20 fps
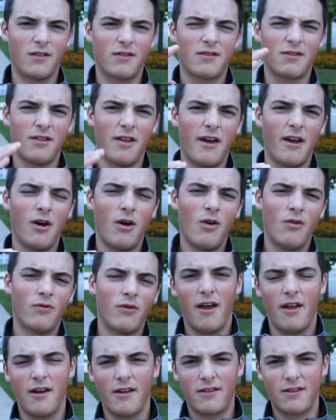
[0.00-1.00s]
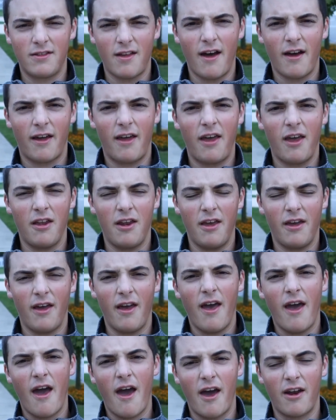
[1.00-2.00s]
it's laying over and it's not getting
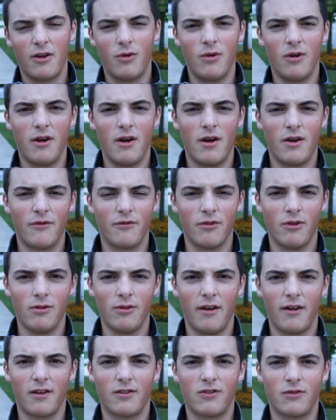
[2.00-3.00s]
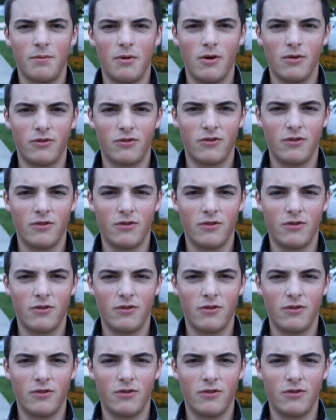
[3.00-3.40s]
adequate airflow like it's supposed